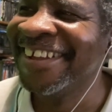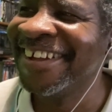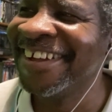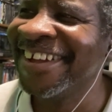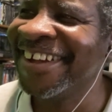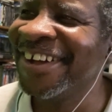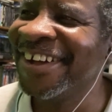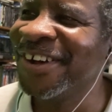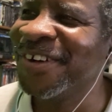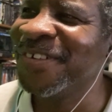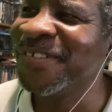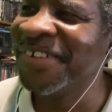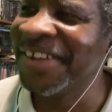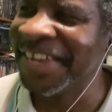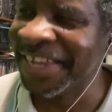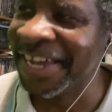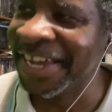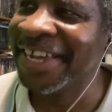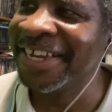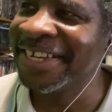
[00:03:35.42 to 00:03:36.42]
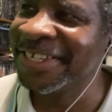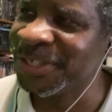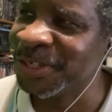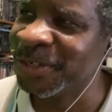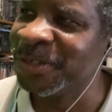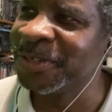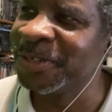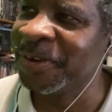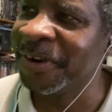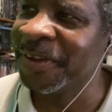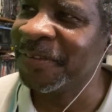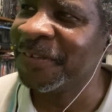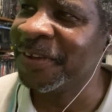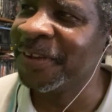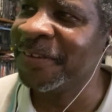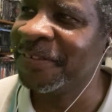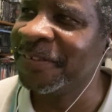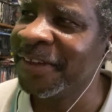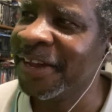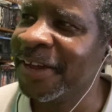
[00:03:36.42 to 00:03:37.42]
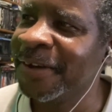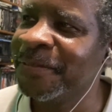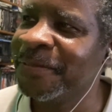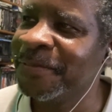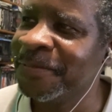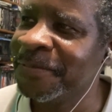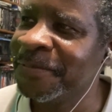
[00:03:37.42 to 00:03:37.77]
Oh, man, yeah, it's June 25th, yeah.